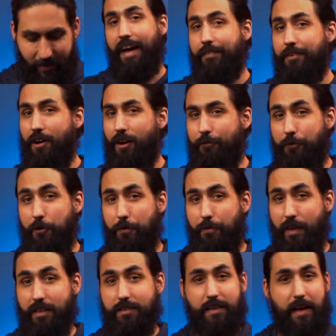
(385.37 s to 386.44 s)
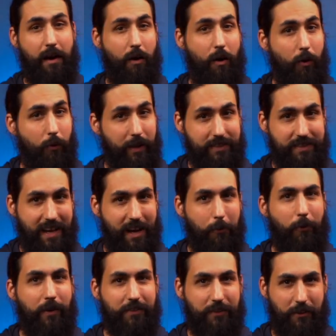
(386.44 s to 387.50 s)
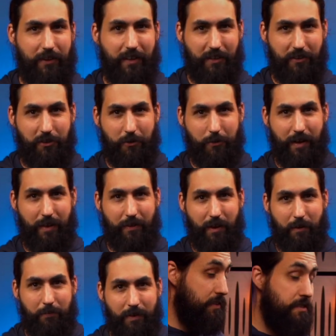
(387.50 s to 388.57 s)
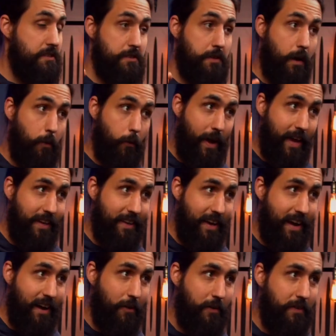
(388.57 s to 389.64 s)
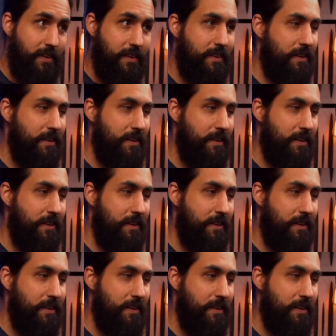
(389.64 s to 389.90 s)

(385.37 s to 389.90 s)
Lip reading: And there are a few things that always help when learning a new rhythm. Slow way down,